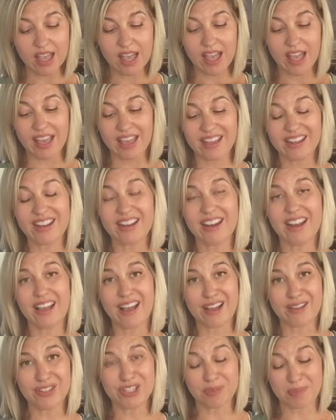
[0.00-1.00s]
and an
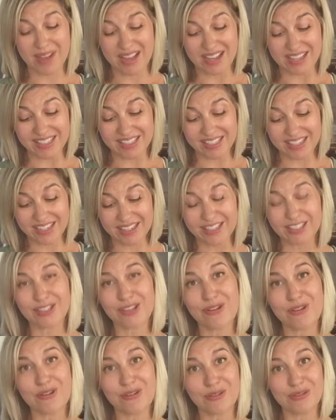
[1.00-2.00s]
average pasta is
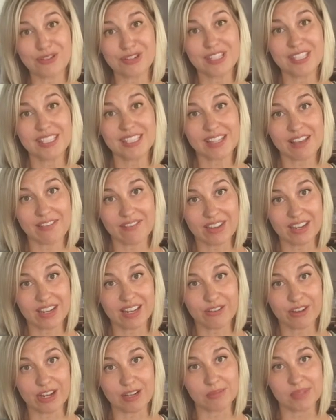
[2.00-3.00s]
over 70
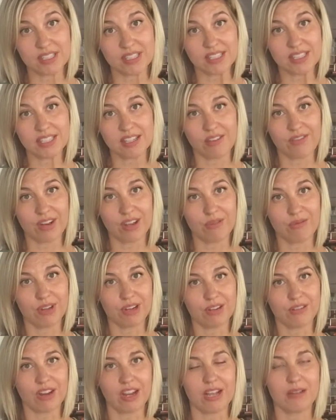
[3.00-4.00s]
grams. It's
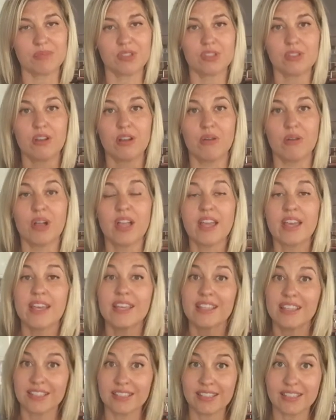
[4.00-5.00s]
71 grams. So
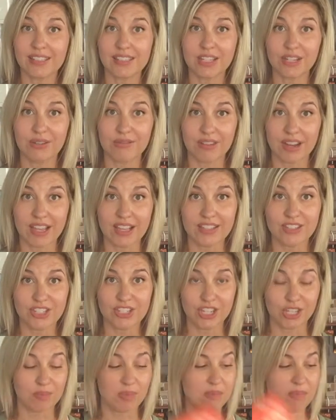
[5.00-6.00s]
this is a great
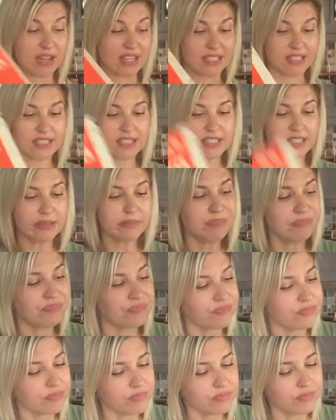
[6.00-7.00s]
chickpea pasta.
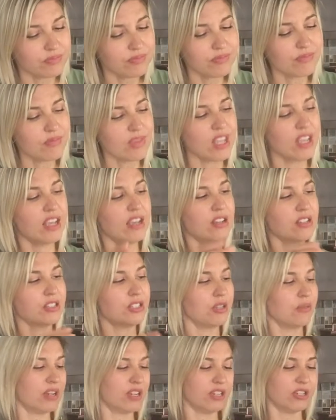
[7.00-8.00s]
I
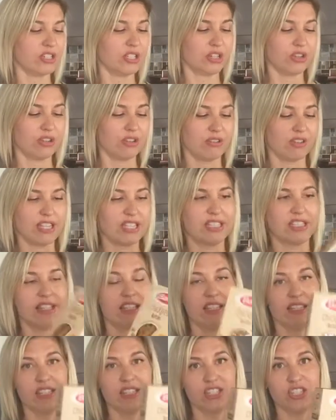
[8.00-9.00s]
also wanted to show you guys
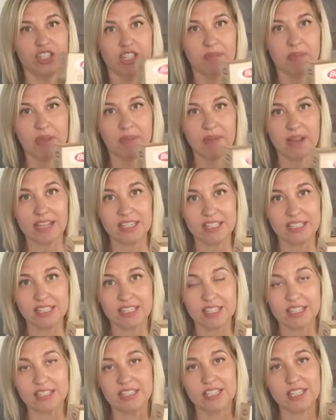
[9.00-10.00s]
this chickpea
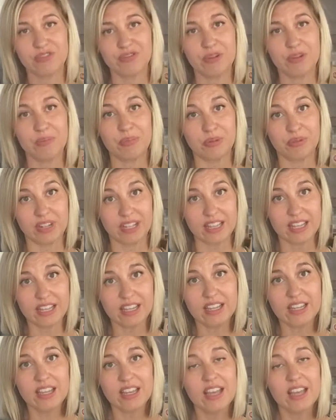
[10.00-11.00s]
pasta. This is from
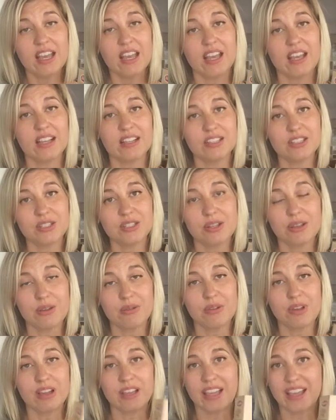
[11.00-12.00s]
Barilla. And so
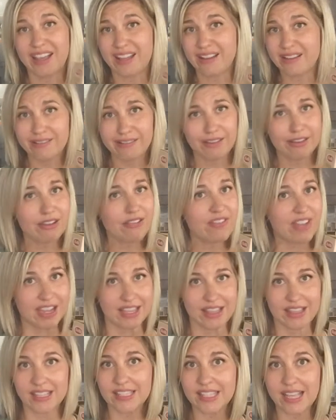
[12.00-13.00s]
again, you can
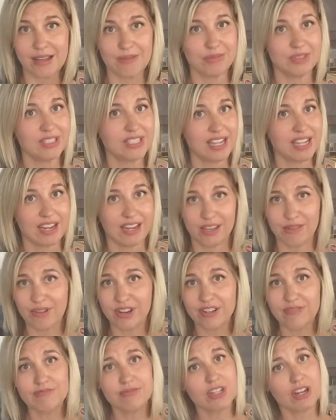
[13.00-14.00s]
find this almost
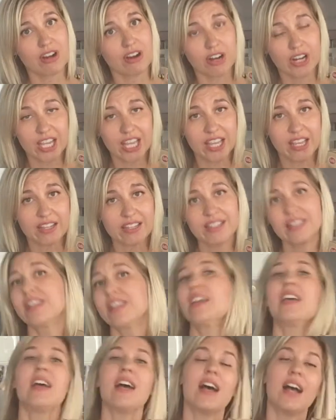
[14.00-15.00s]
anywhere. Target,
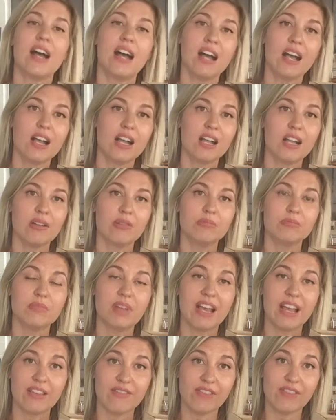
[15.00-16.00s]

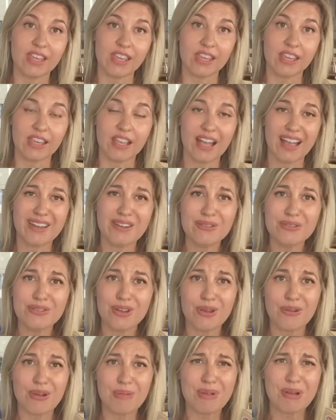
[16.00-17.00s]
Hy-Vee. I don't
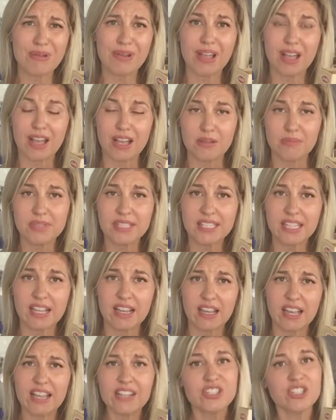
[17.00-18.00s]
know about Cubs.
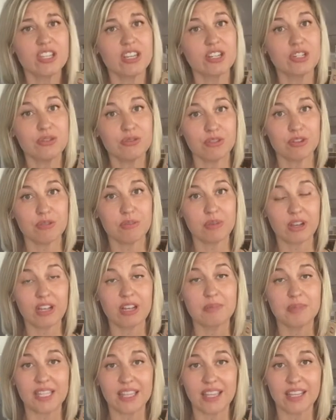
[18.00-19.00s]
Actually, I do know about
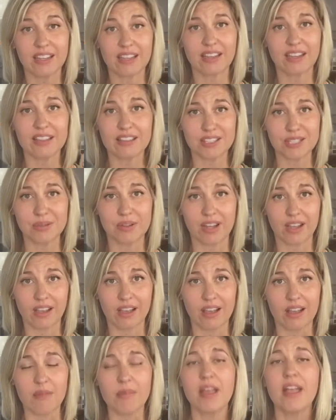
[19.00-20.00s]
Cubs. I think I got this one at Cub.